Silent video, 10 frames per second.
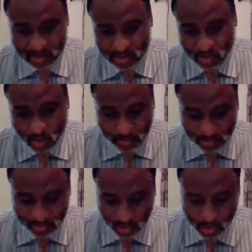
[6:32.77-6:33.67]
group of
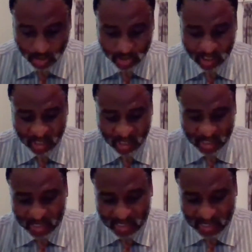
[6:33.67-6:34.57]
solutions
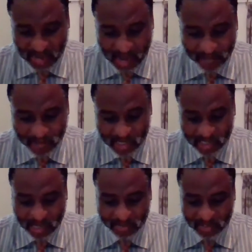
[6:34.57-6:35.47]
that
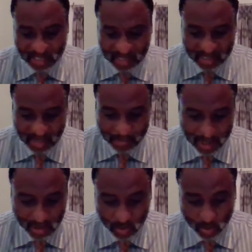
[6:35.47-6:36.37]
African countries can tap
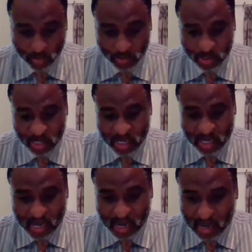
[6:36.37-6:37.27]
into.
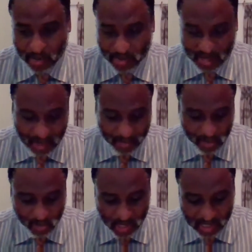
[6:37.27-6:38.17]
We're coming
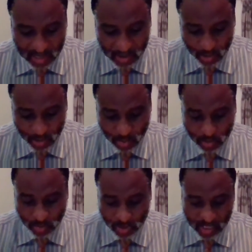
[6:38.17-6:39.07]
together
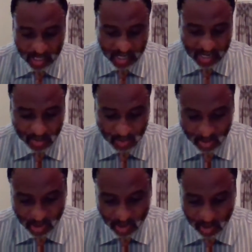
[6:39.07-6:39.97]
to create what
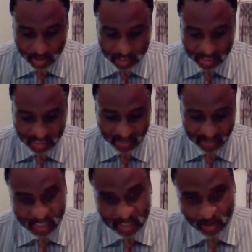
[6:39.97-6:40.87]
we call the
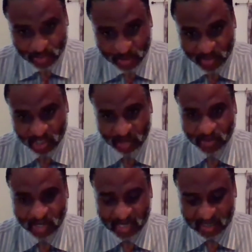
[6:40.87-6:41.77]
Systematic Observation
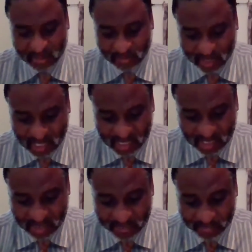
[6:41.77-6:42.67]
Financing
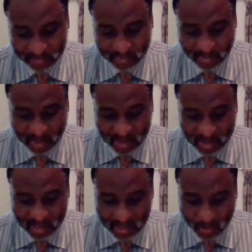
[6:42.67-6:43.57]
Facility.
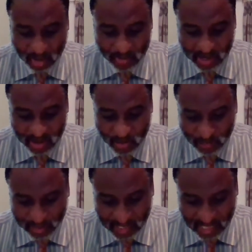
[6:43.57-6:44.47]
There will be a new
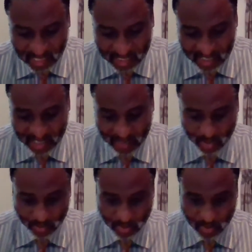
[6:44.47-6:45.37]
facility that
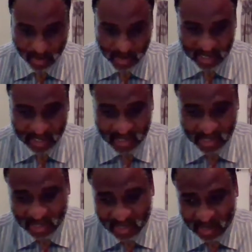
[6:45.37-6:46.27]
will provide
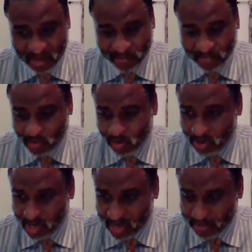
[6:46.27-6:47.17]

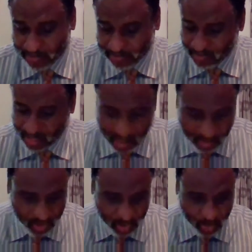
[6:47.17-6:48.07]
for
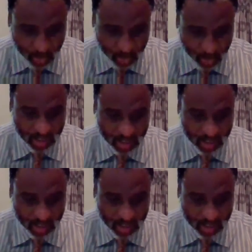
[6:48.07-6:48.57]
countries to